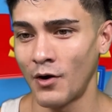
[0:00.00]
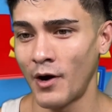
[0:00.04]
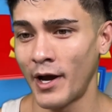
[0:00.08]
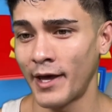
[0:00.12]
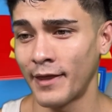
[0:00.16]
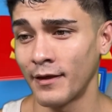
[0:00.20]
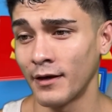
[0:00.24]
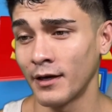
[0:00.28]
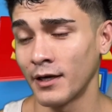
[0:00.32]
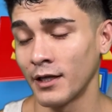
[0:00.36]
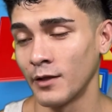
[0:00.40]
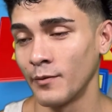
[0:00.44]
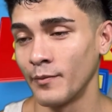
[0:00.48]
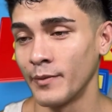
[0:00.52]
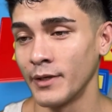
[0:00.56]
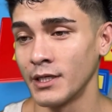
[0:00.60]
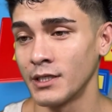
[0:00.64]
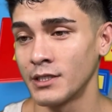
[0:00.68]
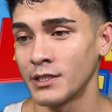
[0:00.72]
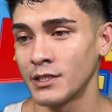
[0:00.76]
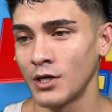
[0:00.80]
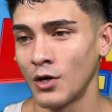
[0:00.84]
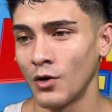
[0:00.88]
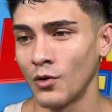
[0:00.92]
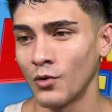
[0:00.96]
I think it'll be
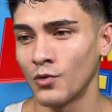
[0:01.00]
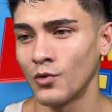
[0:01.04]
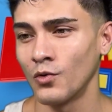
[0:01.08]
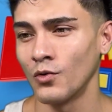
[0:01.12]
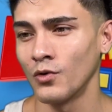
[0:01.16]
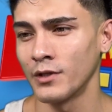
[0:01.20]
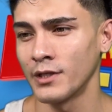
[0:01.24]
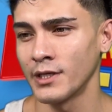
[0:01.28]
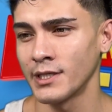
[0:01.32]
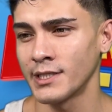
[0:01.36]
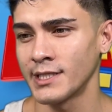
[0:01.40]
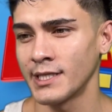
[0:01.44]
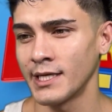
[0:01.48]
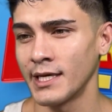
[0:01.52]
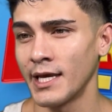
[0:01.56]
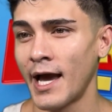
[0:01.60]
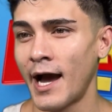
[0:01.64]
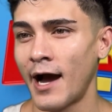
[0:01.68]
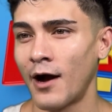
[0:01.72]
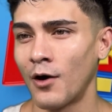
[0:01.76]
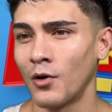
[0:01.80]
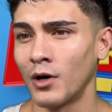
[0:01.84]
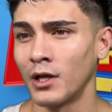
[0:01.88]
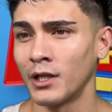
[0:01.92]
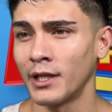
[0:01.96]
so cool to see
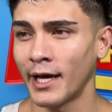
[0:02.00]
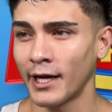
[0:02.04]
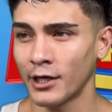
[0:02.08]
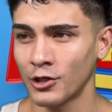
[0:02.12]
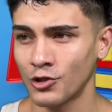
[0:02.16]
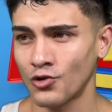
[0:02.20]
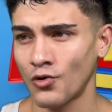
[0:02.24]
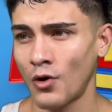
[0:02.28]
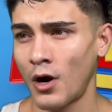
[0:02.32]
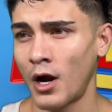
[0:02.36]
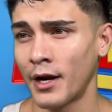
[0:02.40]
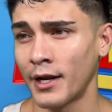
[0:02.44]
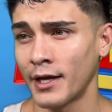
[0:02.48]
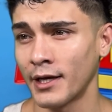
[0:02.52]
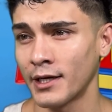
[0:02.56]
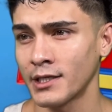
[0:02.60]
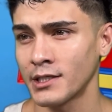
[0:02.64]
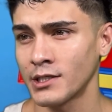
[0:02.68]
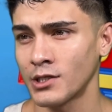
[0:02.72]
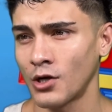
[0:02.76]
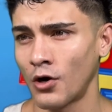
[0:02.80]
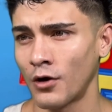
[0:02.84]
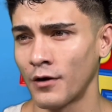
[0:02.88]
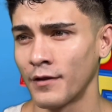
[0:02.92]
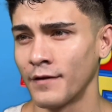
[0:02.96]
how
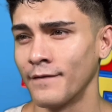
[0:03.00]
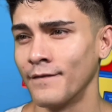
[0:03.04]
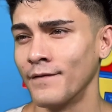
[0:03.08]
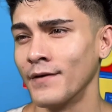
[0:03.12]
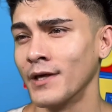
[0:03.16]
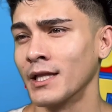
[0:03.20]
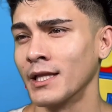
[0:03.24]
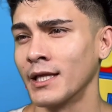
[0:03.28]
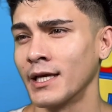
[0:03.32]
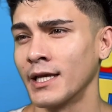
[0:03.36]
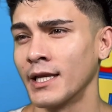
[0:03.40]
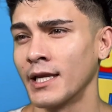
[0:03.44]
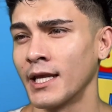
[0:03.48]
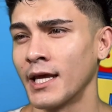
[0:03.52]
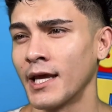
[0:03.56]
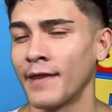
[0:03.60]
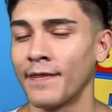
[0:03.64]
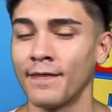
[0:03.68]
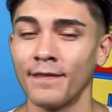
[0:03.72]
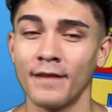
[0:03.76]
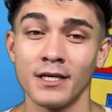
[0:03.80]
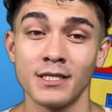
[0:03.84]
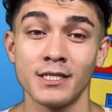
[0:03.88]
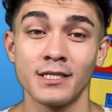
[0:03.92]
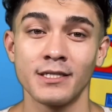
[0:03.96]
electronics are the villain
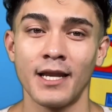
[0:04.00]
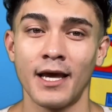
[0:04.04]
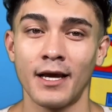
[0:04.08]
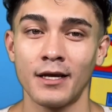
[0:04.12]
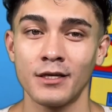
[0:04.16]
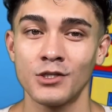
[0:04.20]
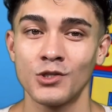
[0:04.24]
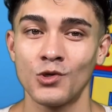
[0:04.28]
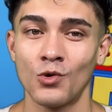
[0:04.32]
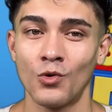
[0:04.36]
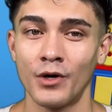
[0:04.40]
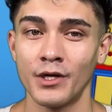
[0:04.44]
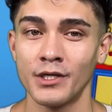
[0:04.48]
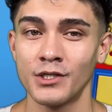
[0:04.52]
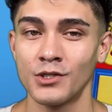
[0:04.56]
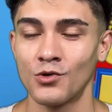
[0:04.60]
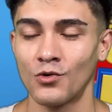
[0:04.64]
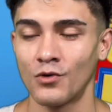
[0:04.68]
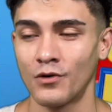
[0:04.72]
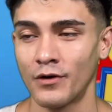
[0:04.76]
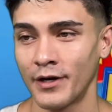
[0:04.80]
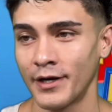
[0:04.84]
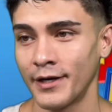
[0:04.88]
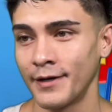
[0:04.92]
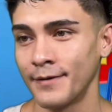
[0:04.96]
in this next Toy
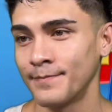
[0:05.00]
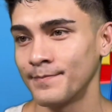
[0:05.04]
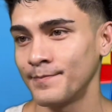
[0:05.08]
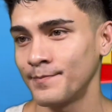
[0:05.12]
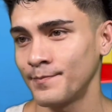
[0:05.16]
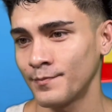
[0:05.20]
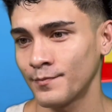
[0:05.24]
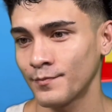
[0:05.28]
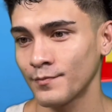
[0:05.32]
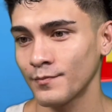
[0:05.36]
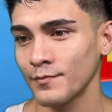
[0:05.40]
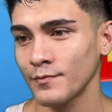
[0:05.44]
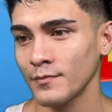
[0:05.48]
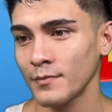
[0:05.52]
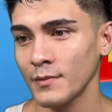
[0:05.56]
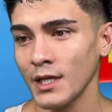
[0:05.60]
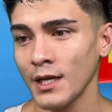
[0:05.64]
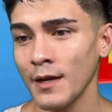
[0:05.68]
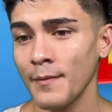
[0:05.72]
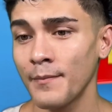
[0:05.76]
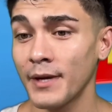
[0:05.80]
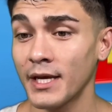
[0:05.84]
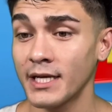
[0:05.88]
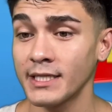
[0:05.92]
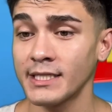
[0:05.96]
Story,
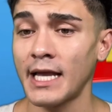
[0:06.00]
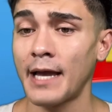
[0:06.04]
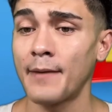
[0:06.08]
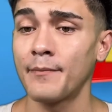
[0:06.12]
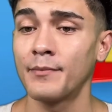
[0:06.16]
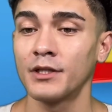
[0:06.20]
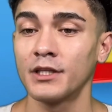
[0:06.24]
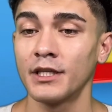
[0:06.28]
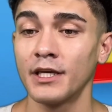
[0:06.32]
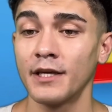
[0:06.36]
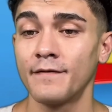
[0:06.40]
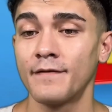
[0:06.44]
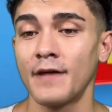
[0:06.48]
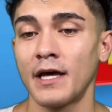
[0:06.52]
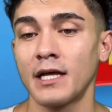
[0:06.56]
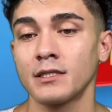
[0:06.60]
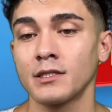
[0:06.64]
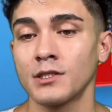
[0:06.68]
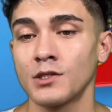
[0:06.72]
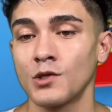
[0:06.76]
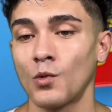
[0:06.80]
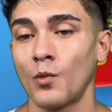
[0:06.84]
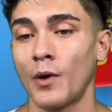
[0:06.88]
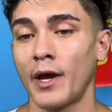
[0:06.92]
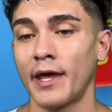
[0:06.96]
because I believe
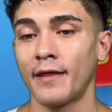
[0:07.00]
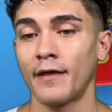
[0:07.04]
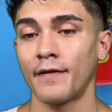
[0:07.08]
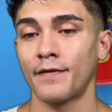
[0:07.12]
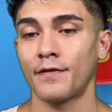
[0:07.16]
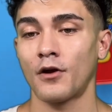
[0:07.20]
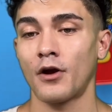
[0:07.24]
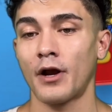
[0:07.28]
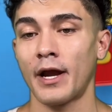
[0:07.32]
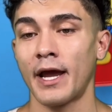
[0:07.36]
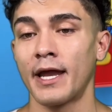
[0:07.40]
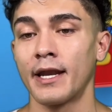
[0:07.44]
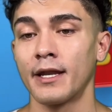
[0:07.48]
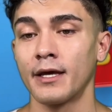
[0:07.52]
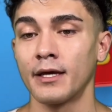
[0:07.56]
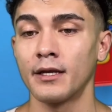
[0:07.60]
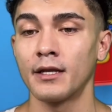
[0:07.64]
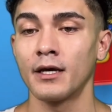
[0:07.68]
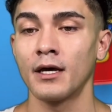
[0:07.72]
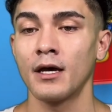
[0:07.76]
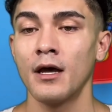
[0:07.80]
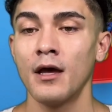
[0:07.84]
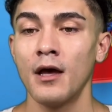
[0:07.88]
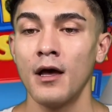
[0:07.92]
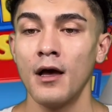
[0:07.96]
that's the way that they're
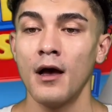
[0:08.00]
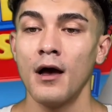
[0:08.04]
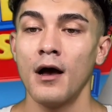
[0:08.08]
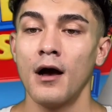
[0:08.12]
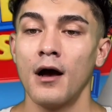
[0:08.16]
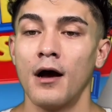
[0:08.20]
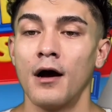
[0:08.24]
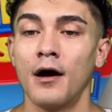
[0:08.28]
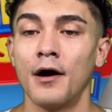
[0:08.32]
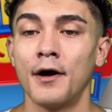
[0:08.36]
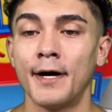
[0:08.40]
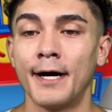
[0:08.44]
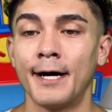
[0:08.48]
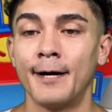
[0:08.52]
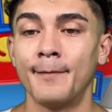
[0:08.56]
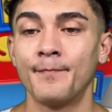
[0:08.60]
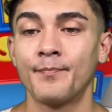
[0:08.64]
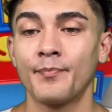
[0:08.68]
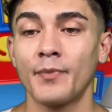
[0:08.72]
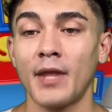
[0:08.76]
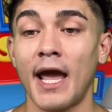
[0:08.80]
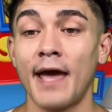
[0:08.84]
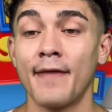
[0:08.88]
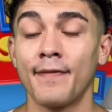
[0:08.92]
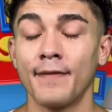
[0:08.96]
headed.
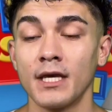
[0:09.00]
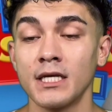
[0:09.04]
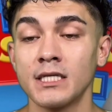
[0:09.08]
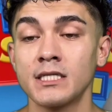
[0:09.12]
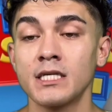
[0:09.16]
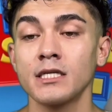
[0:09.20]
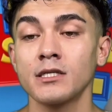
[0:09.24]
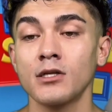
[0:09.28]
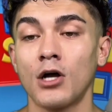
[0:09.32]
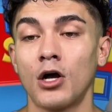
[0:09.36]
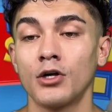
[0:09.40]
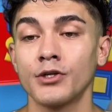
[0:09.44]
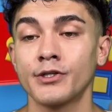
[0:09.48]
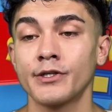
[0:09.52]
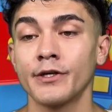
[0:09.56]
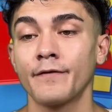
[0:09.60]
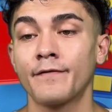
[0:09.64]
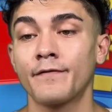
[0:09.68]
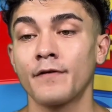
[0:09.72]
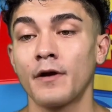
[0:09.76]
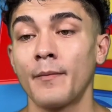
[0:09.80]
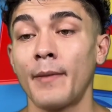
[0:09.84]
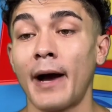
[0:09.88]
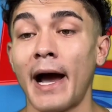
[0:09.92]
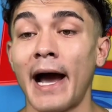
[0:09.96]
And this is also
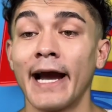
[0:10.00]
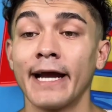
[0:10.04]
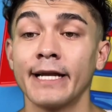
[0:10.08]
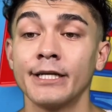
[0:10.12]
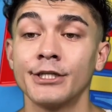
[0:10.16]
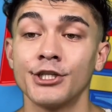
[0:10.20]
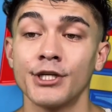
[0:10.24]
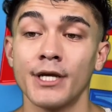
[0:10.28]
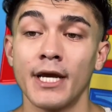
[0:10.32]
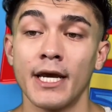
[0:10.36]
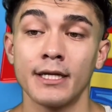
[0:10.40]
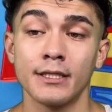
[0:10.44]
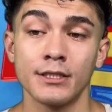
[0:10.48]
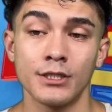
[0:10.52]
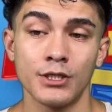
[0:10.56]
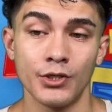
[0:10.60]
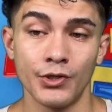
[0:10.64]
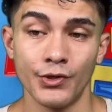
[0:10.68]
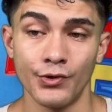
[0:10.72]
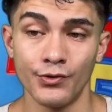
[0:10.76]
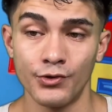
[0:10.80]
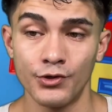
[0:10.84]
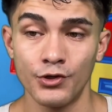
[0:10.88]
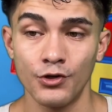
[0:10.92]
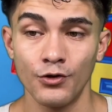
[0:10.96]
from IGN's
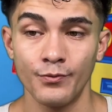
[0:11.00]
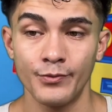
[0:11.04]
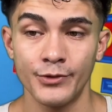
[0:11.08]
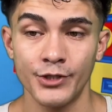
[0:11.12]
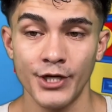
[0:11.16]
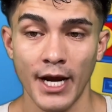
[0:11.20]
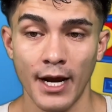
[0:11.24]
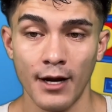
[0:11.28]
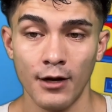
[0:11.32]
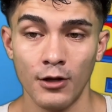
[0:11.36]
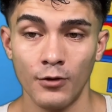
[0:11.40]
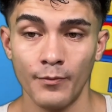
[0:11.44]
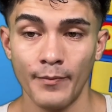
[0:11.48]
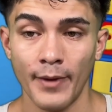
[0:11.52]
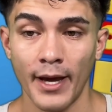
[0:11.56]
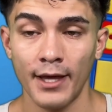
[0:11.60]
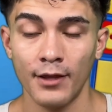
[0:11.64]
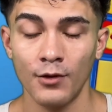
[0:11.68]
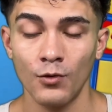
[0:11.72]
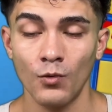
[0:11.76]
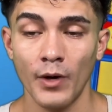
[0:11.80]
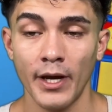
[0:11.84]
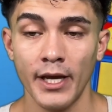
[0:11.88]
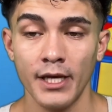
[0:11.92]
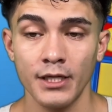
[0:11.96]
YouTube channel, by
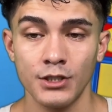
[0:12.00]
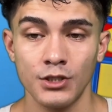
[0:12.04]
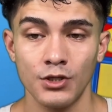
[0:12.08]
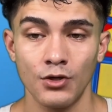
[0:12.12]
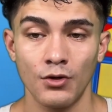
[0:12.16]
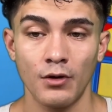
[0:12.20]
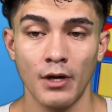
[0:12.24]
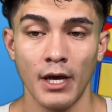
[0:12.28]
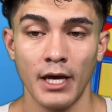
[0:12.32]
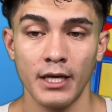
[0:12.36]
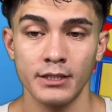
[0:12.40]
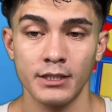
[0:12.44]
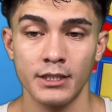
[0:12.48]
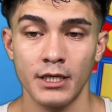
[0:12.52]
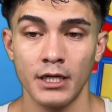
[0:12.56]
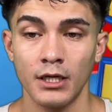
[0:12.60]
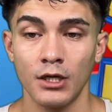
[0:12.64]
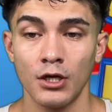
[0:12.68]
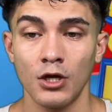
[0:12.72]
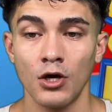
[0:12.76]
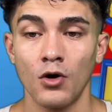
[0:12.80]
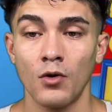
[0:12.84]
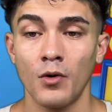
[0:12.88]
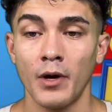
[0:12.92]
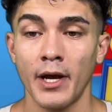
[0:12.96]
the way, so you guys
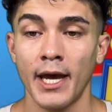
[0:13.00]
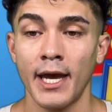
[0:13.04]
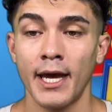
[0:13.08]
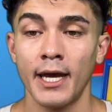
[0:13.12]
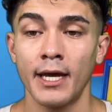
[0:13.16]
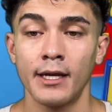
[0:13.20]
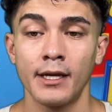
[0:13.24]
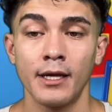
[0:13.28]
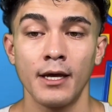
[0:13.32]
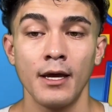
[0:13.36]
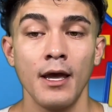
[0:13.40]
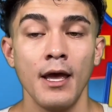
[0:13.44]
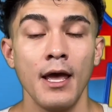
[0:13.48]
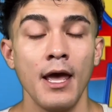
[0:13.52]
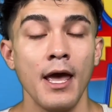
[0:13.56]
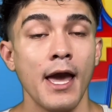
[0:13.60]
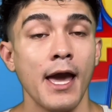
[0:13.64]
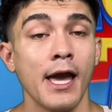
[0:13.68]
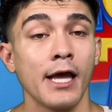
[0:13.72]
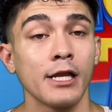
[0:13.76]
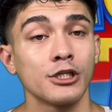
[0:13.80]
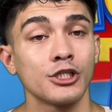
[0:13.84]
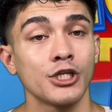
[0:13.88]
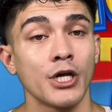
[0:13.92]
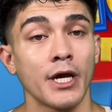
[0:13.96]
can go ahead
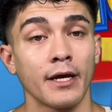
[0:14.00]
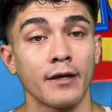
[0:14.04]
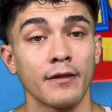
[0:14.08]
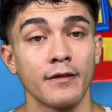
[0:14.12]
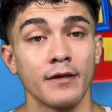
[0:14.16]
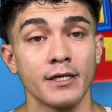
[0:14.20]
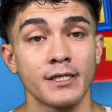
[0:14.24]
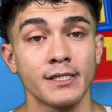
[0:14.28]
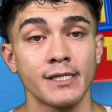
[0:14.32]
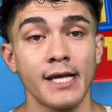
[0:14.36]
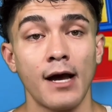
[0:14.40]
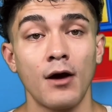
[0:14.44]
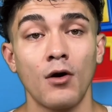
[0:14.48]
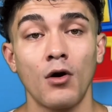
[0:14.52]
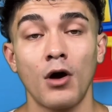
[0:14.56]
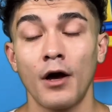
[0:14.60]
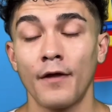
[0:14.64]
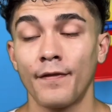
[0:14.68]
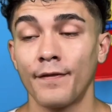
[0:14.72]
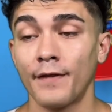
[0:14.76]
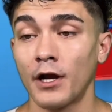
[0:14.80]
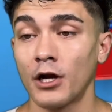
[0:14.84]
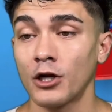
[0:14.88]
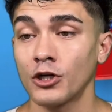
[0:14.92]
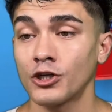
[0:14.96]
and check this out
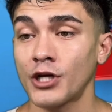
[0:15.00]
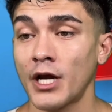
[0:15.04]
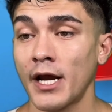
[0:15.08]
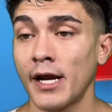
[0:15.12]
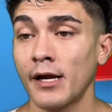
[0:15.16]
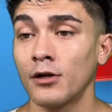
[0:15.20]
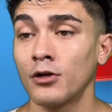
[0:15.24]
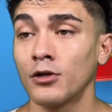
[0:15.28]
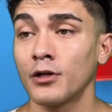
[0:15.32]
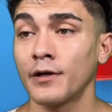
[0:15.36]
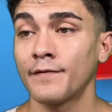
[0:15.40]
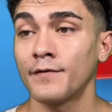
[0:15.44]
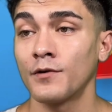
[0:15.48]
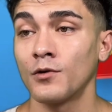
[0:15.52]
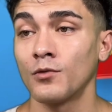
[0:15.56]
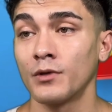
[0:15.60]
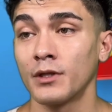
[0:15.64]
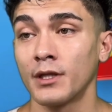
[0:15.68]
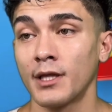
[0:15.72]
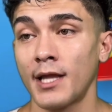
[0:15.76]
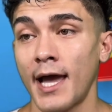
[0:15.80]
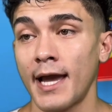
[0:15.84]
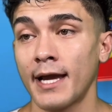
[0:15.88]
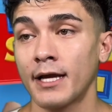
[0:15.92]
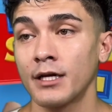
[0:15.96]
on their channel if you
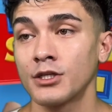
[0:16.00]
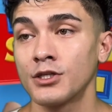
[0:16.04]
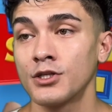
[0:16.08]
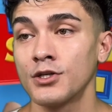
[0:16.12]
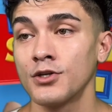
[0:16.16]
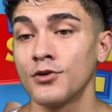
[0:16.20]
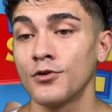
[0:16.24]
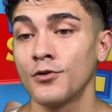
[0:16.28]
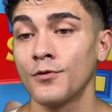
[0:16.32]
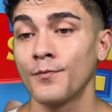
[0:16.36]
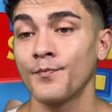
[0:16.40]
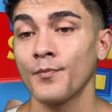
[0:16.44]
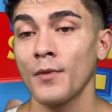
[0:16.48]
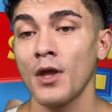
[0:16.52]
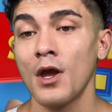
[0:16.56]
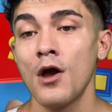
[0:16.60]
would like to.